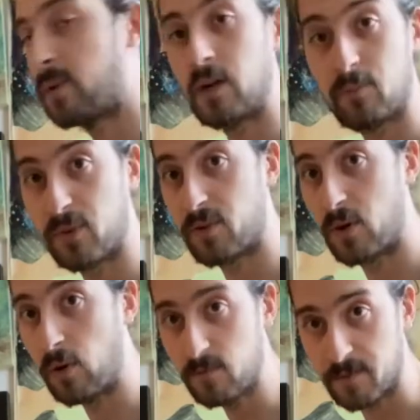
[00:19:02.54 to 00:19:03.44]
up with your
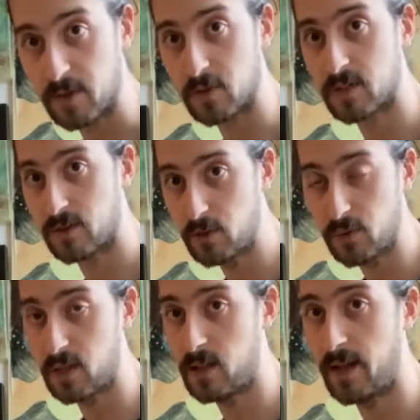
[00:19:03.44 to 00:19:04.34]
own fills that you
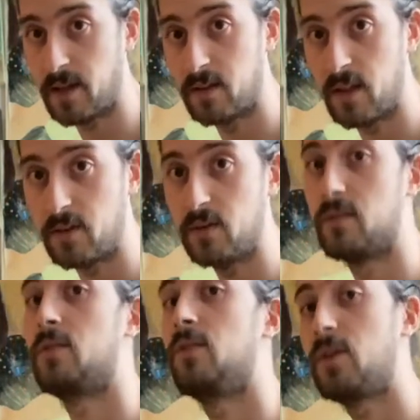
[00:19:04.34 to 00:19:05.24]
really like, and then
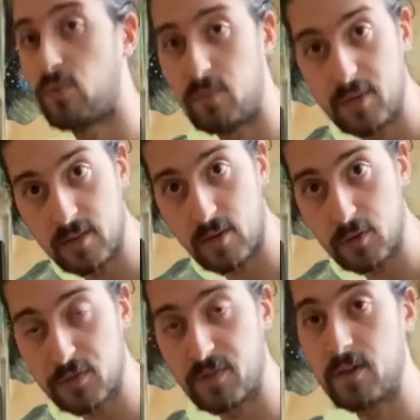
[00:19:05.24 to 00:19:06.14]
you can repeat
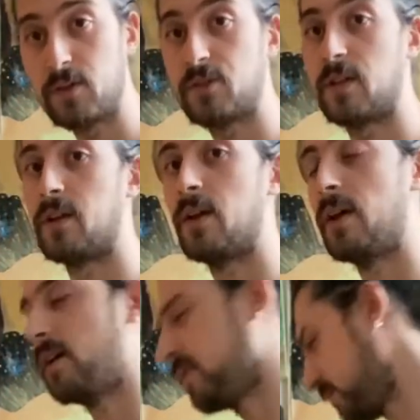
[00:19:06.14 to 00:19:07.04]
those fills and
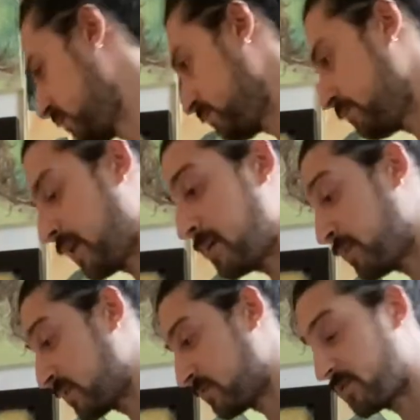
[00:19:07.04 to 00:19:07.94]
maybe
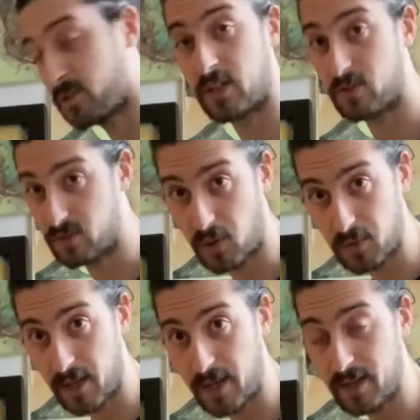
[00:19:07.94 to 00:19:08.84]
play some fills that you don't
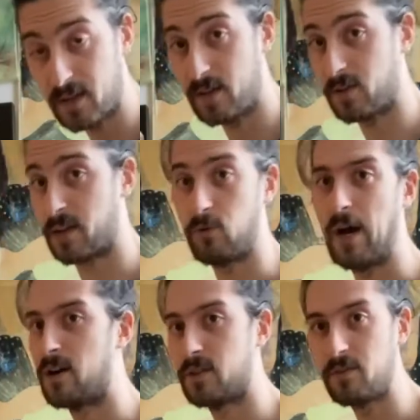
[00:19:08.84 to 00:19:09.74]
like, and you're like,
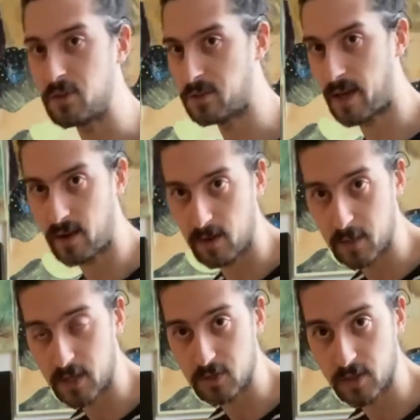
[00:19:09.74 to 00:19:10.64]
wow, I'll never use that
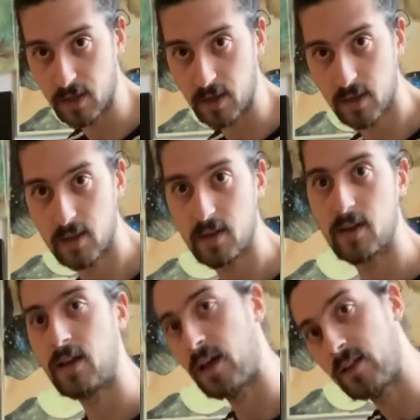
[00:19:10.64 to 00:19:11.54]
combination again.
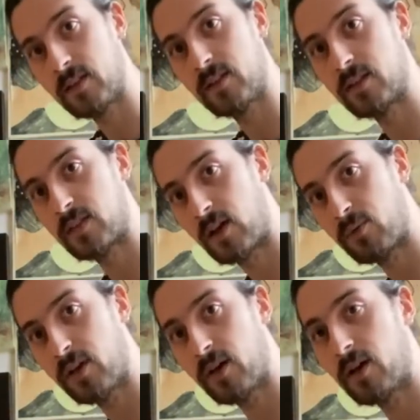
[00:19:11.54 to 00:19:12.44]
And then that's how
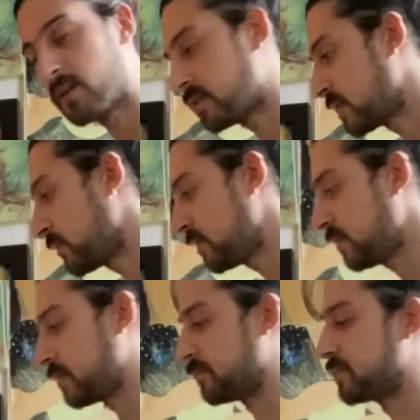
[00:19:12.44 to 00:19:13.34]
we
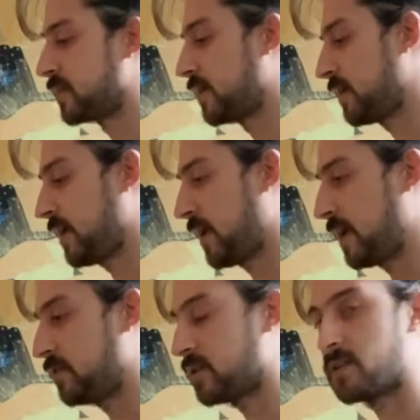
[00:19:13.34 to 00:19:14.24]
learn.
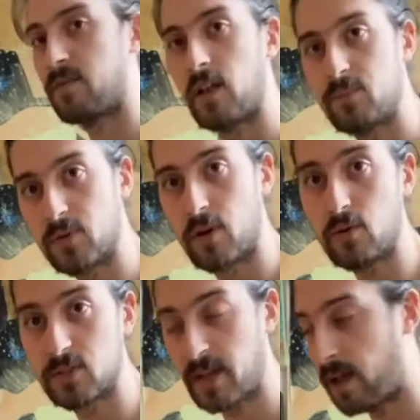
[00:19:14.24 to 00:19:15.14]
And you can develop your own
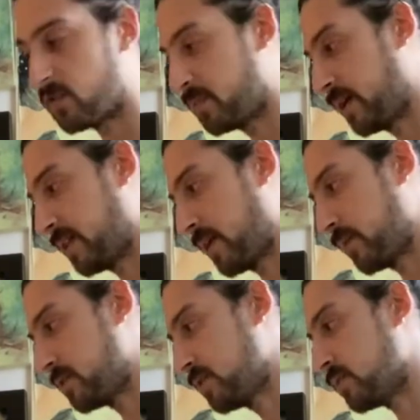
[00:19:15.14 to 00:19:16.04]
style of playing that way
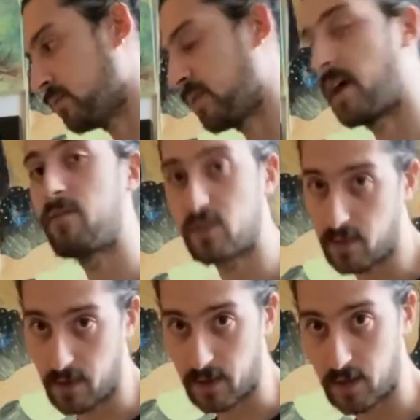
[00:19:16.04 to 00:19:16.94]
too, with
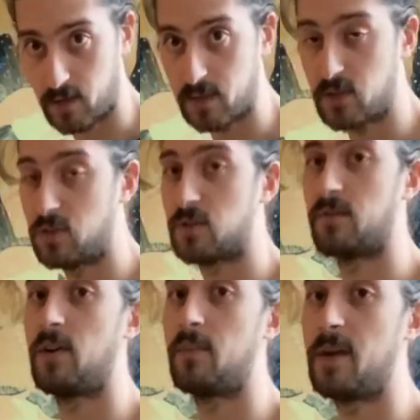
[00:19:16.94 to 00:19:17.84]
everything. Now this is just a
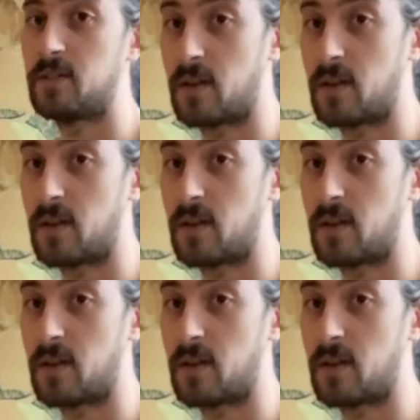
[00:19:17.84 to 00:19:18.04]
very basic